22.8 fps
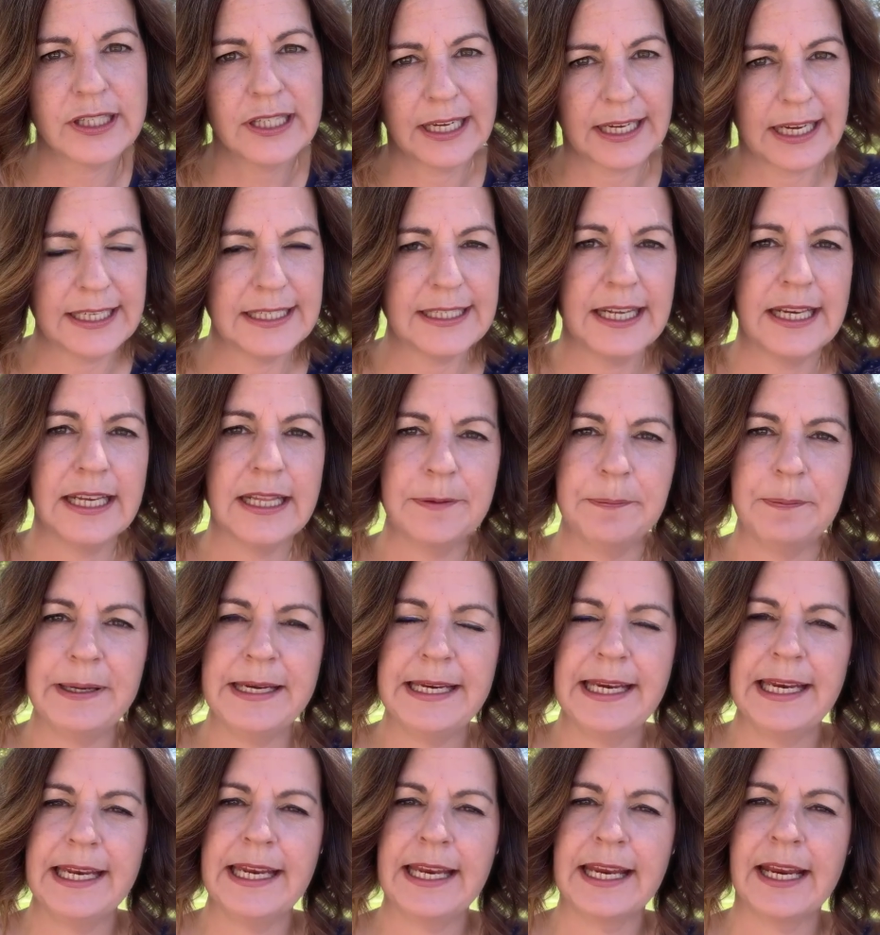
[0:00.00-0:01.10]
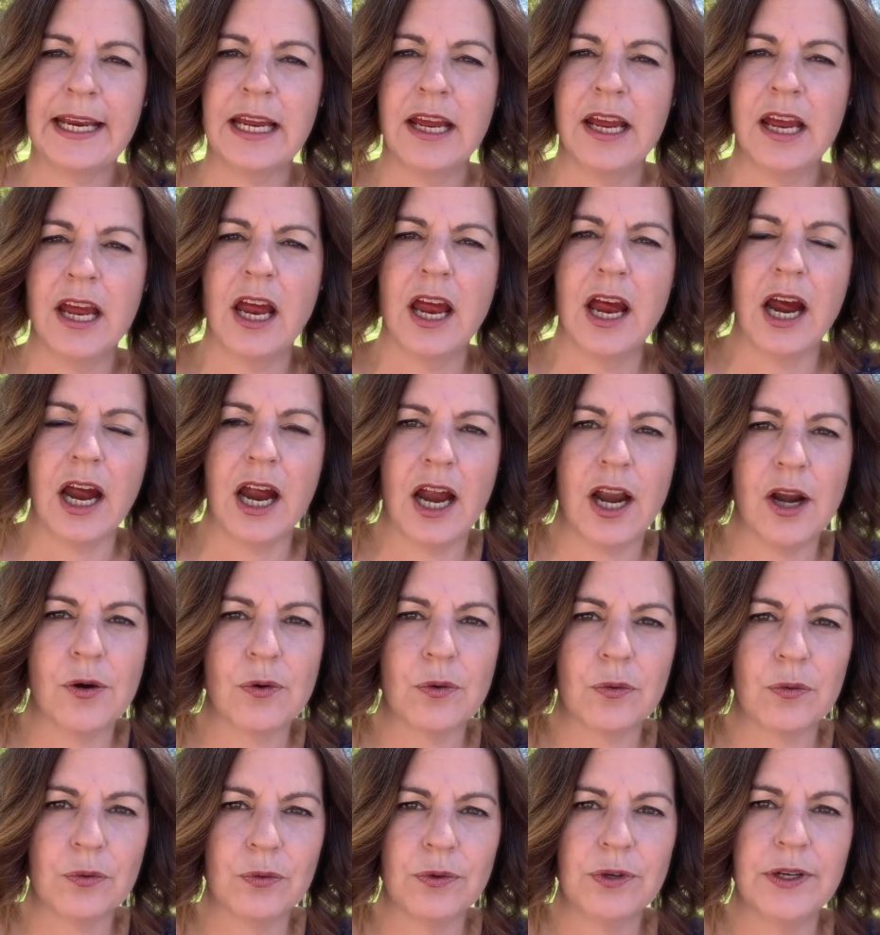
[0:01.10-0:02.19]
Like I said in the beginning, I
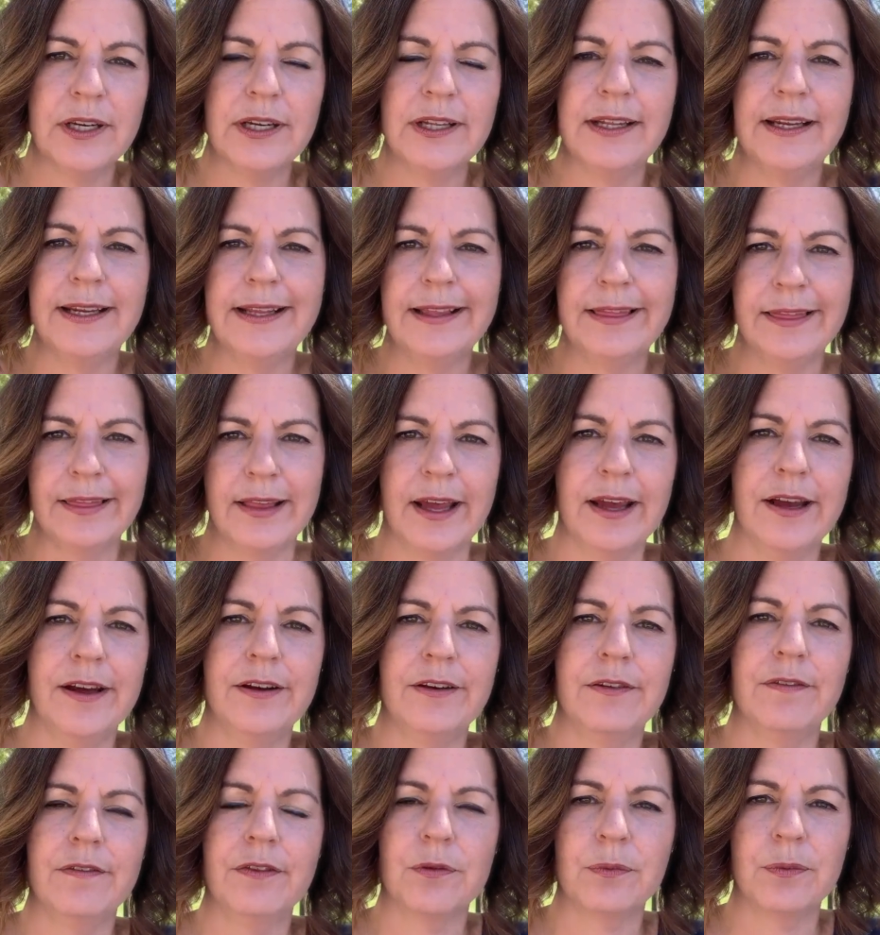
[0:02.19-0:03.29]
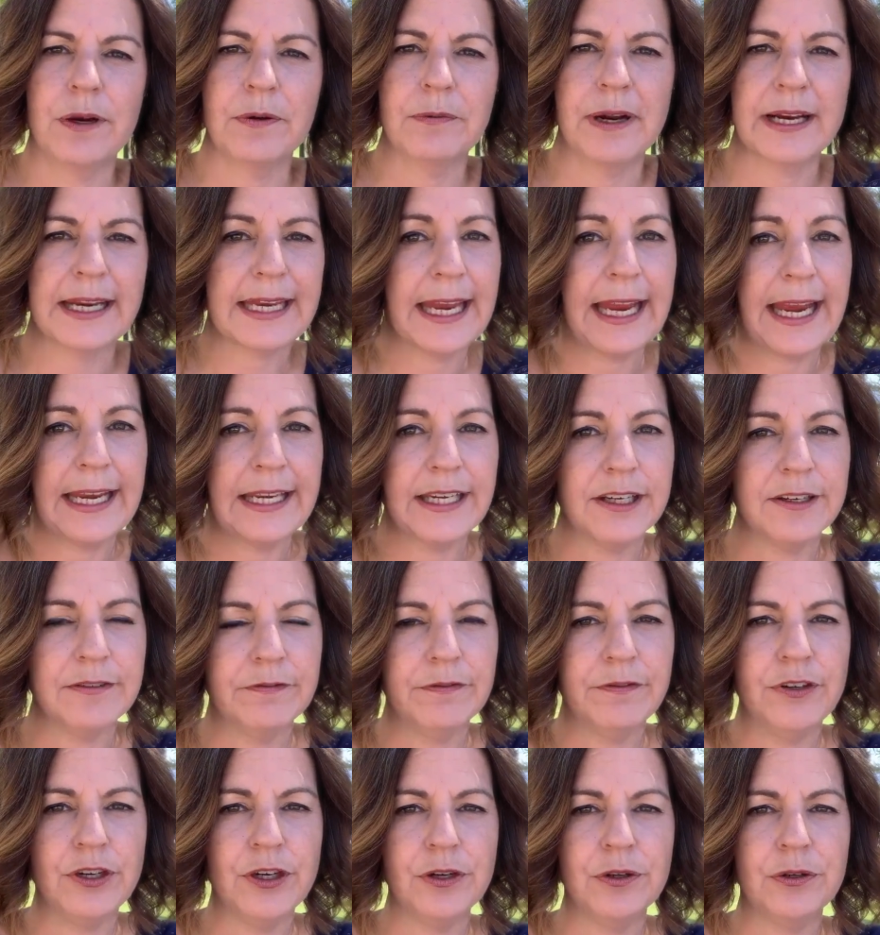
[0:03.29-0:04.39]
really love the Red Rock Canyon
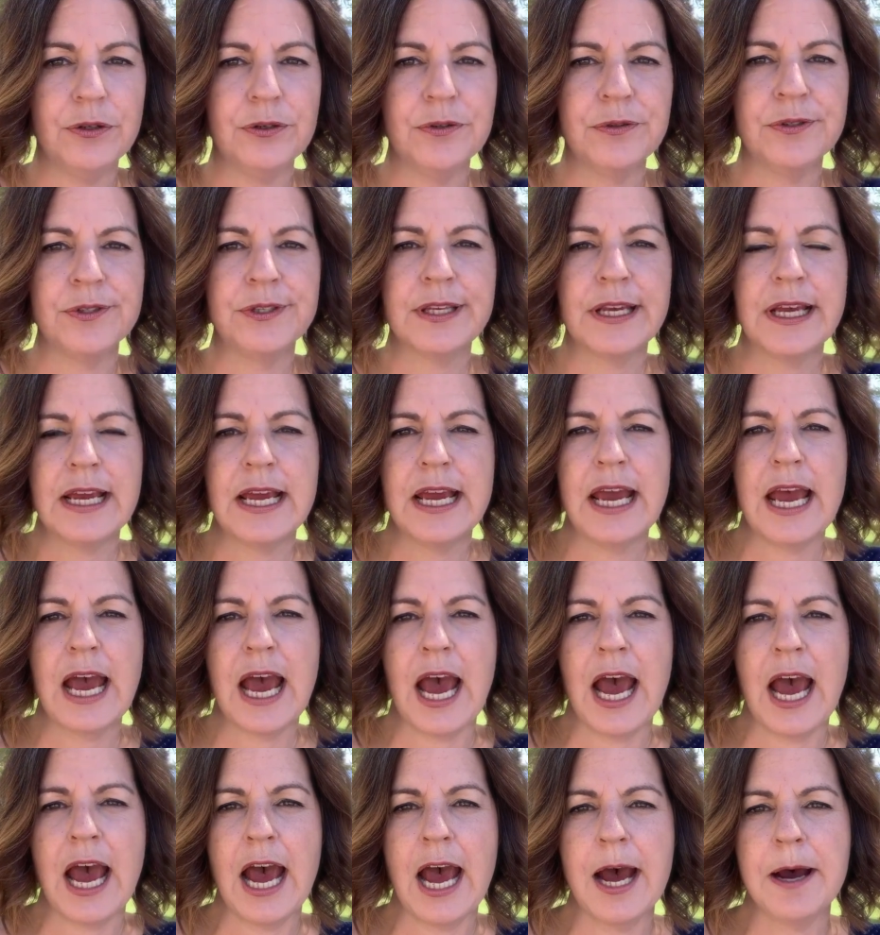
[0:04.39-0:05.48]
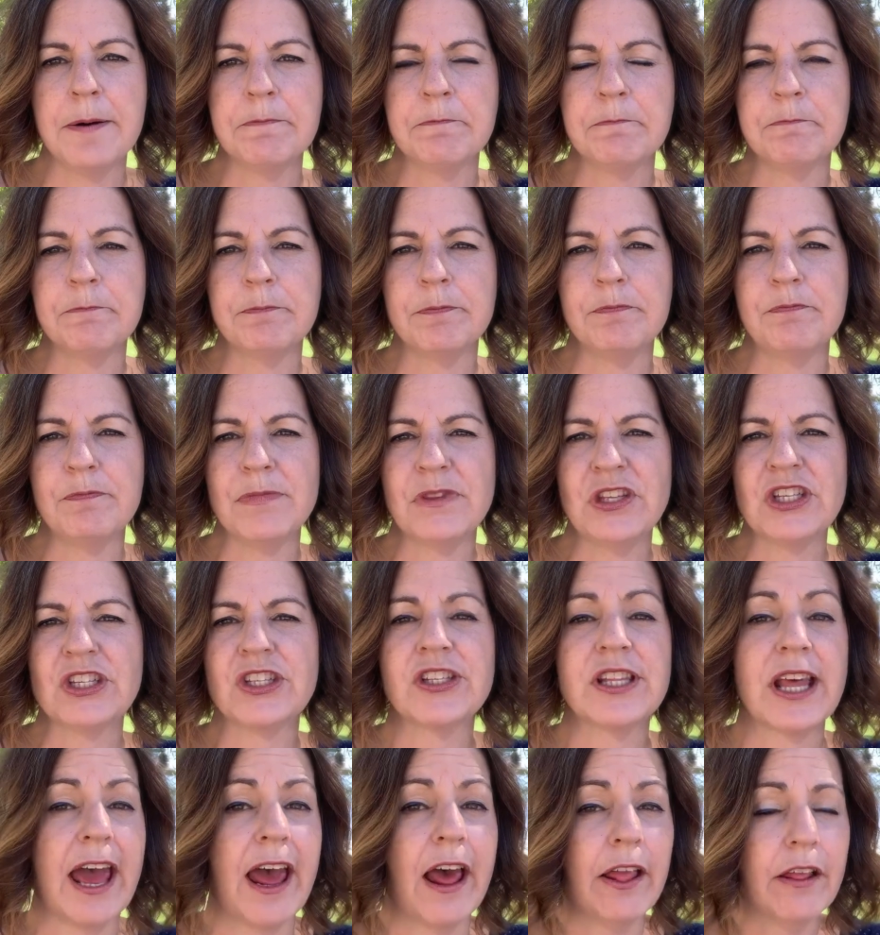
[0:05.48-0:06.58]
views, um, just
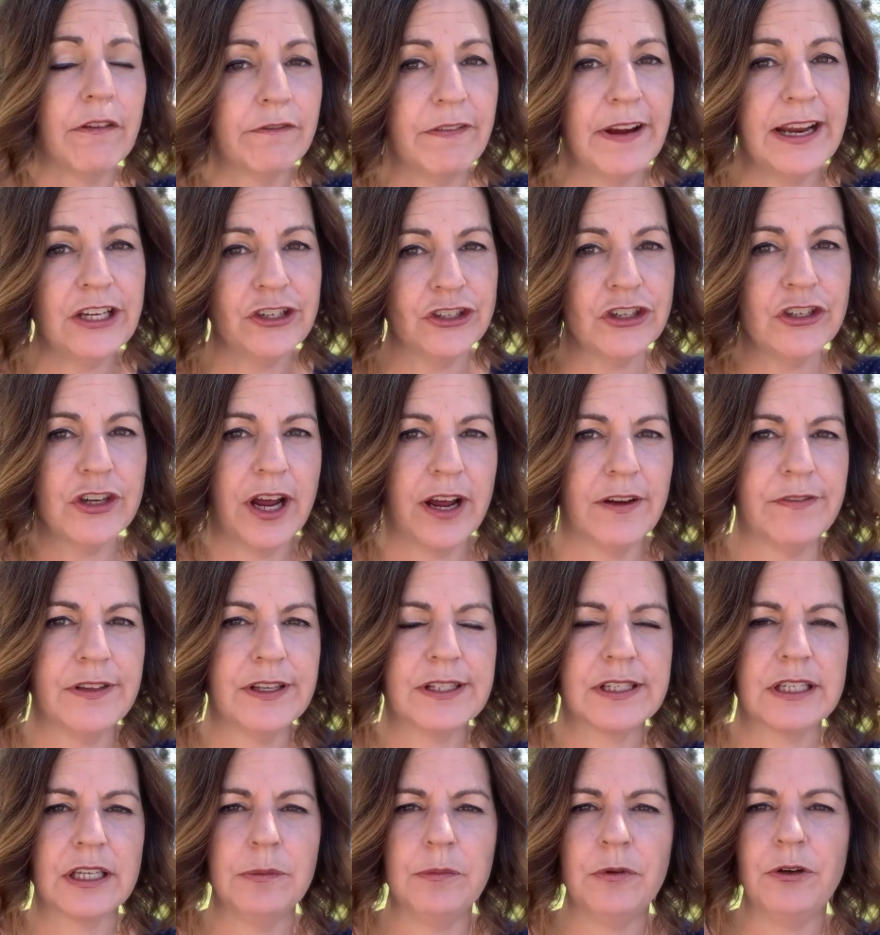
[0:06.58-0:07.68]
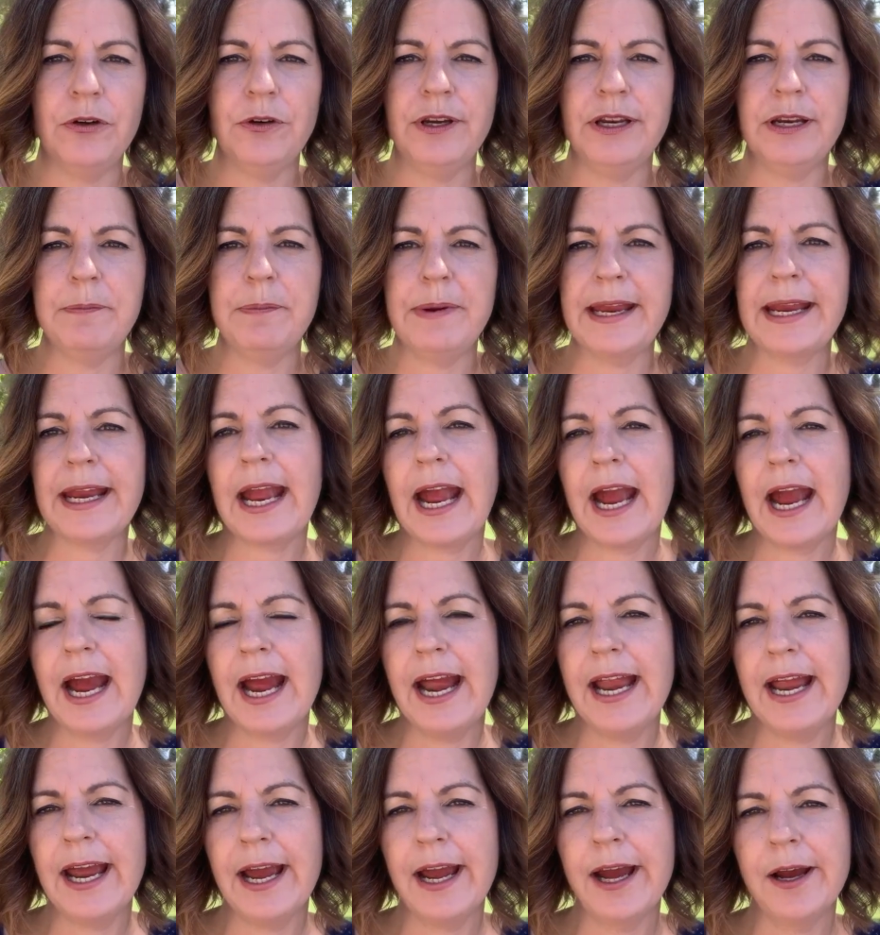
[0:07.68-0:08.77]
the elevation of this community being
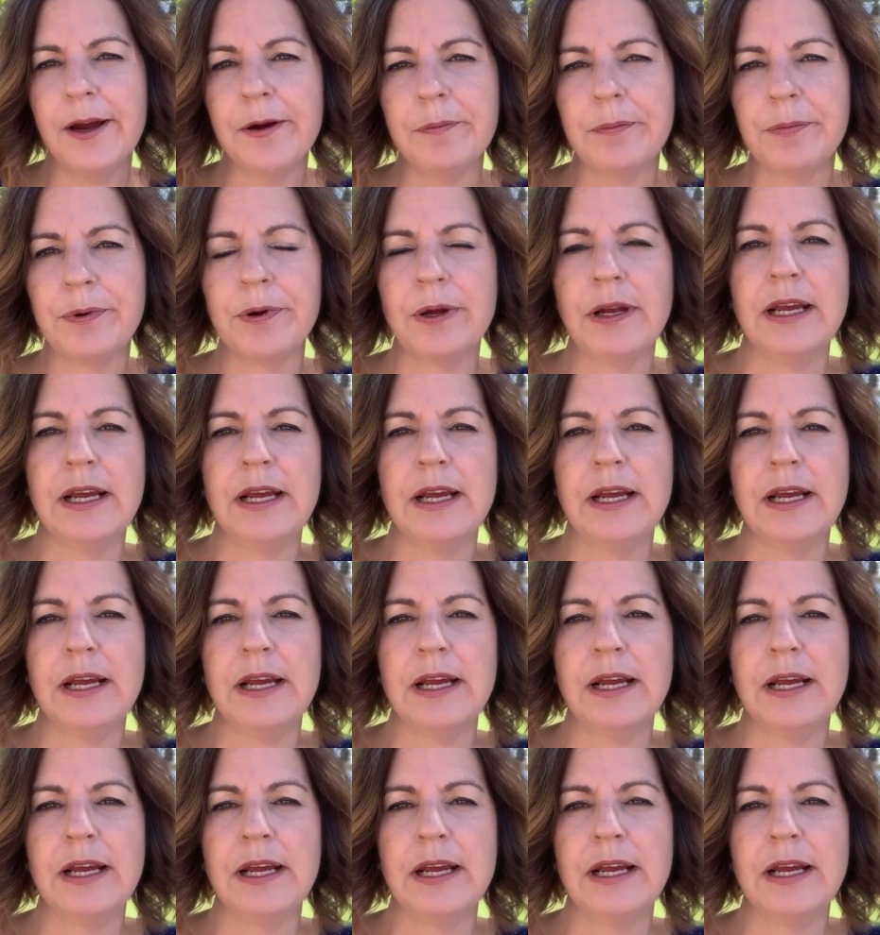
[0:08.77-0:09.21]
high up.